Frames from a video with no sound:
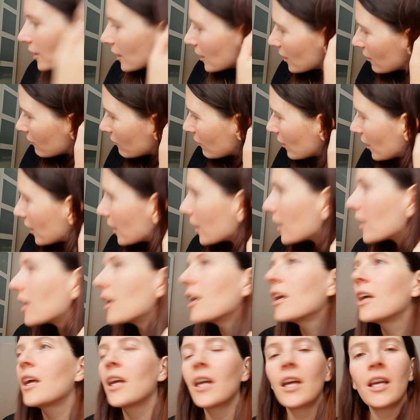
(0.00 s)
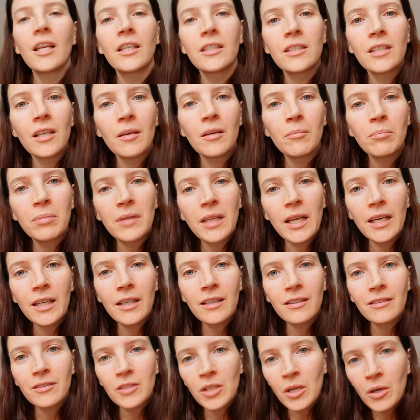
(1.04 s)
then if I end up
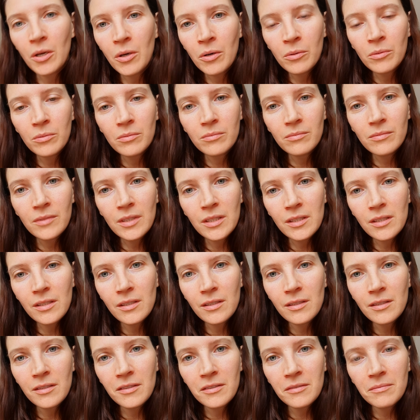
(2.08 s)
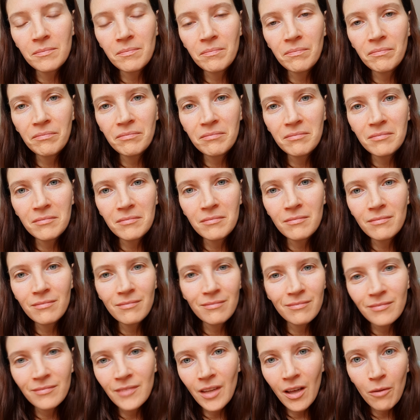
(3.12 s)
like, no, this is
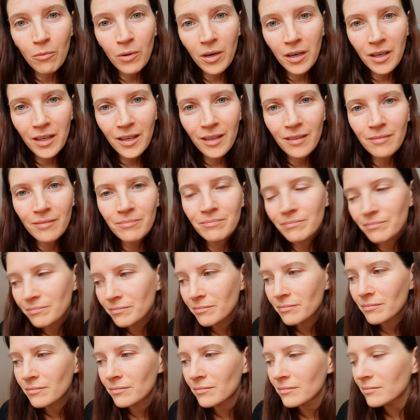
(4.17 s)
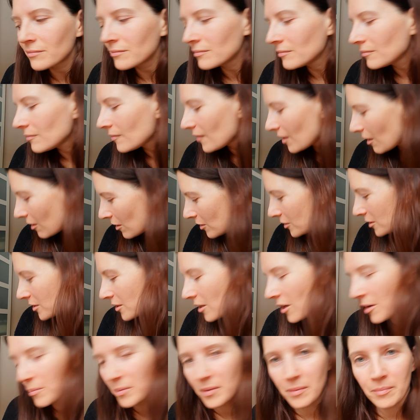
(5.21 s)
not working, I'll
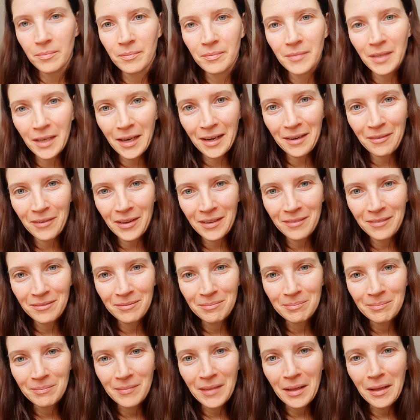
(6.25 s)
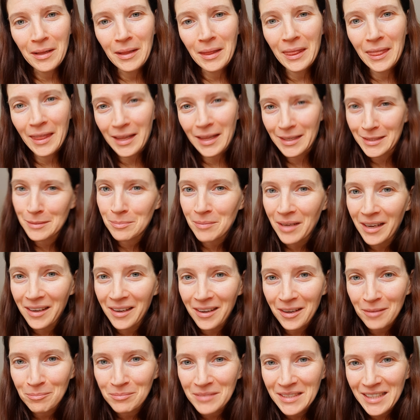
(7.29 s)
stop. But anyway, that's my
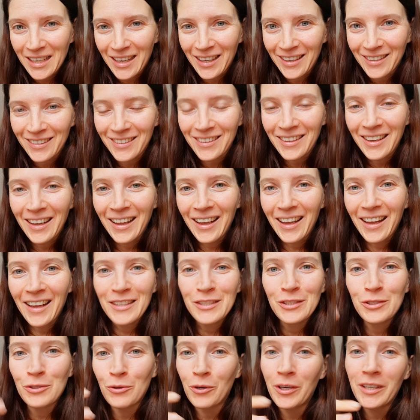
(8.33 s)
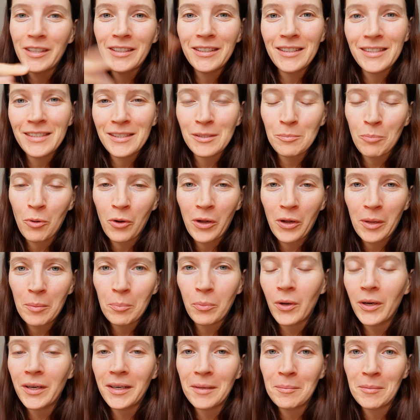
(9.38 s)
update. Sorry to disappoint
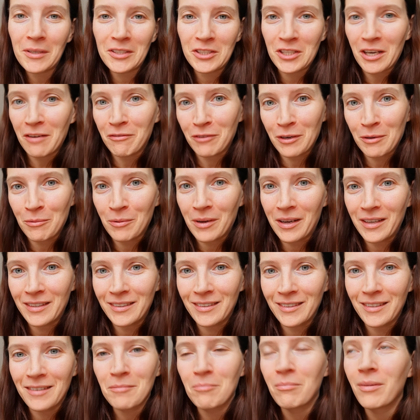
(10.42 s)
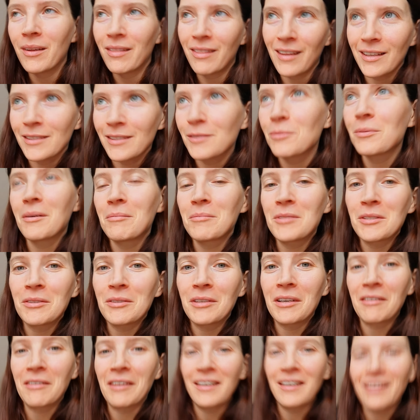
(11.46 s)
pretty much everyone, but that's what I'm doing
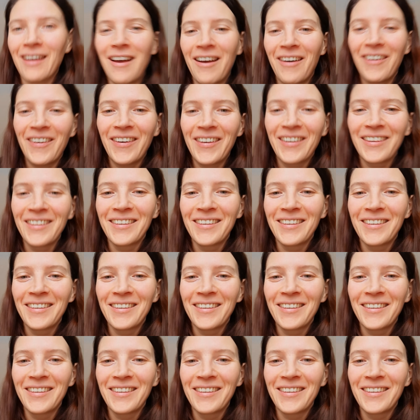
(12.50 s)
right now.